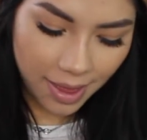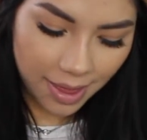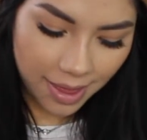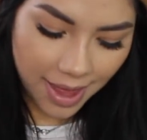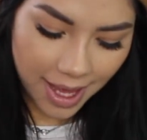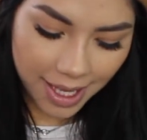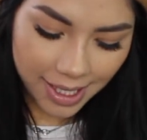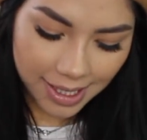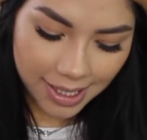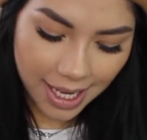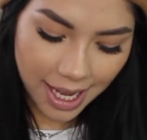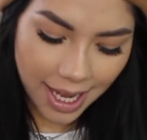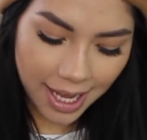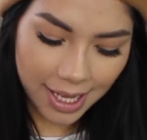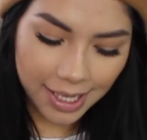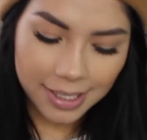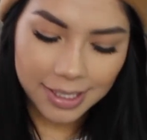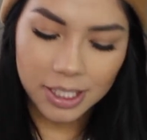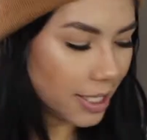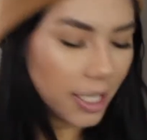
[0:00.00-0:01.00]
This
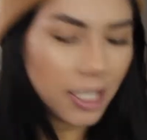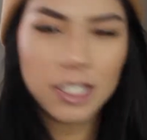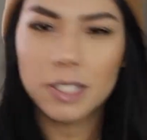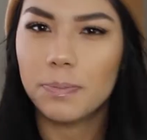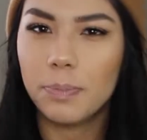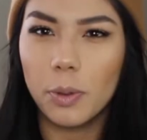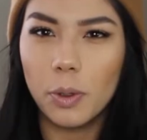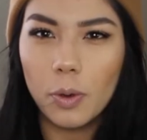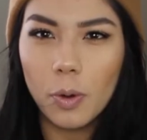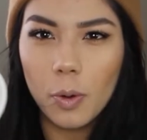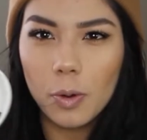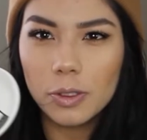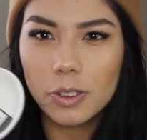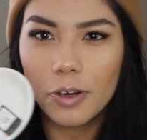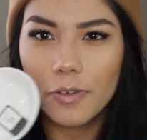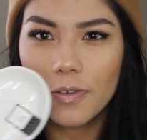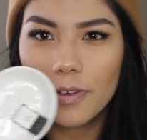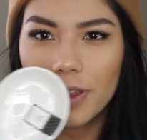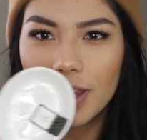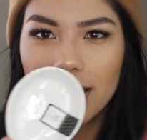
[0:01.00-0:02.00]
is like a spoon
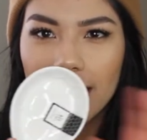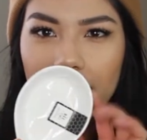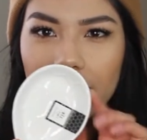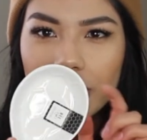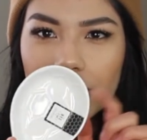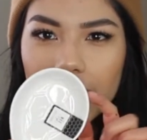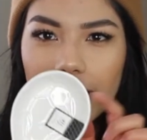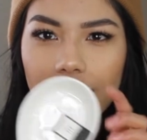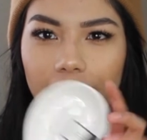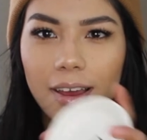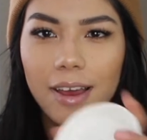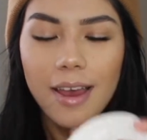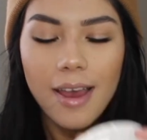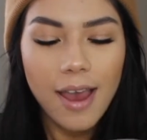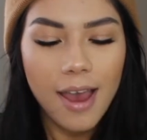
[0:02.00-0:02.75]
holder for the kitchen.